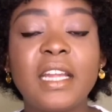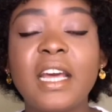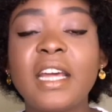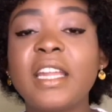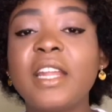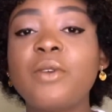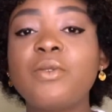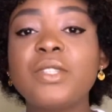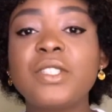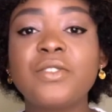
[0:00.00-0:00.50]
and
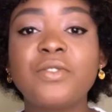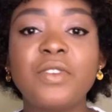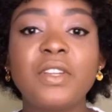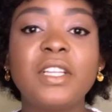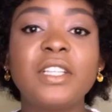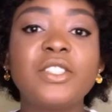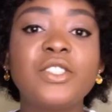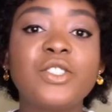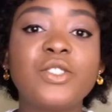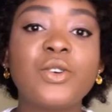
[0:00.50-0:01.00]
I was
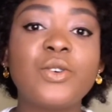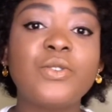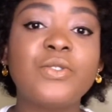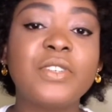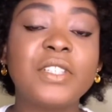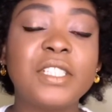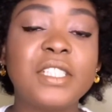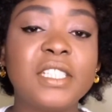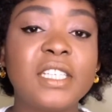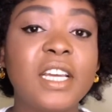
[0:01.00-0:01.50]
feeling so
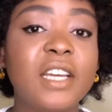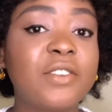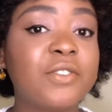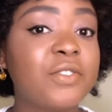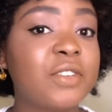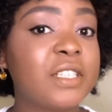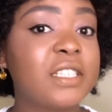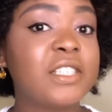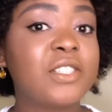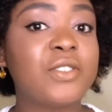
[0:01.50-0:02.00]
fatigued and
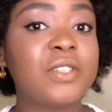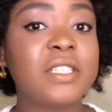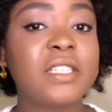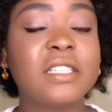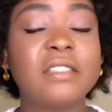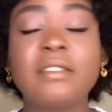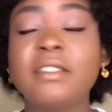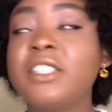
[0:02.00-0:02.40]
frustrated.